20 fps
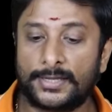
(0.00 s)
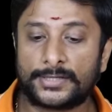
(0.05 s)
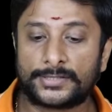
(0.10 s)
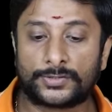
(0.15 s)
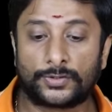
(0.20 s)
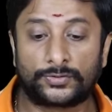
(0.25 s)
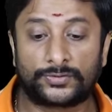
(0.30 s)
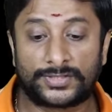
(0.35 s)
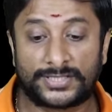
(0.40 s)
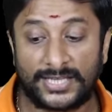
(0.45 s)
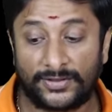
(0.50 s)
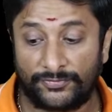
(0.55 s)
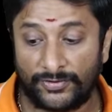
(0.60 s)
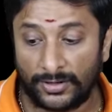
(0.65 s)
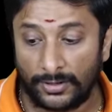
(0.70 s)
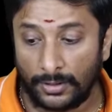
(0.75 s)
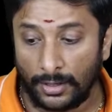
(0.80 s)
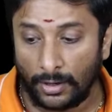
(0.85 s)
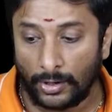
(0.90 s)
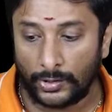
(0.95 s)
So if
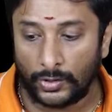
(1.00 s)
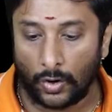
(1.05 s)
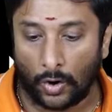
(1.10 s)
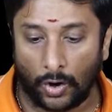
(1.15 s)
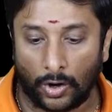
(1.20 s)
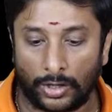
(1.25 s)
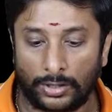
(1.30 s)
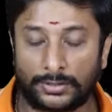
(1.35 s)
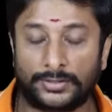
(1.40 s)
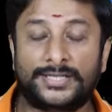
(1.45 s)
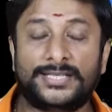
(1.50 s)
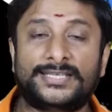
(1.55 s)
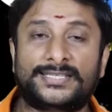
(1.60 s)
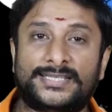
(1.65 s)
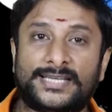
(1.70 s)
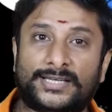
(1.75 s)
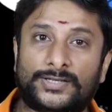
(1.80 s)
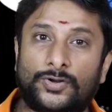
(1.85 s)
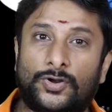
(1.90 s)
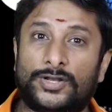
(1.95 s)
you learn all these
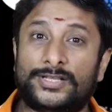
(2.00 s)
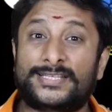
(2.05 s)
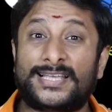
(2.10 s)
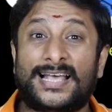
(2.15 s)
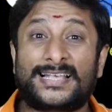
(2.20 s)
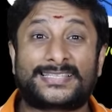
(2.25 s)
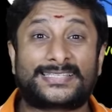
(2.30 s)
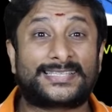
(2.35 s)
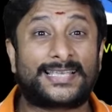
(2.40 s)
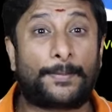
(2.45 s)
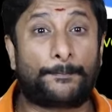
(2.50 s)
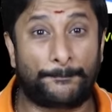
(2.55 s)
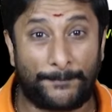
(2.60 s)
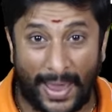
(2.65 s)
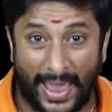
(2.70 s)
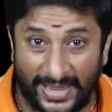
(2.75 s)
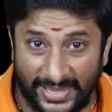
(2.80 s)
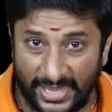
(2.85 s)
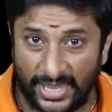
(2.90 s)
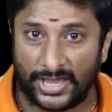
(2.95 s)
technology as a
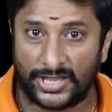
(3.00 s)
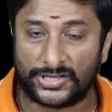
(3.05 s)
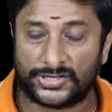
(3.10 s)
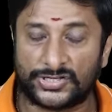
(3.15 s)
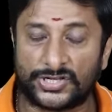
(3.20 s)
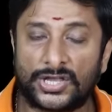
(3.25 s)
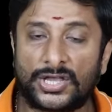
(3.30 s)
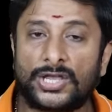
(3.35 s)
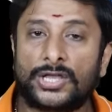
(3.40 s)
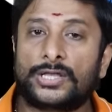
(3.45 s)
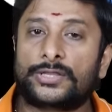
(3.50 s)
package,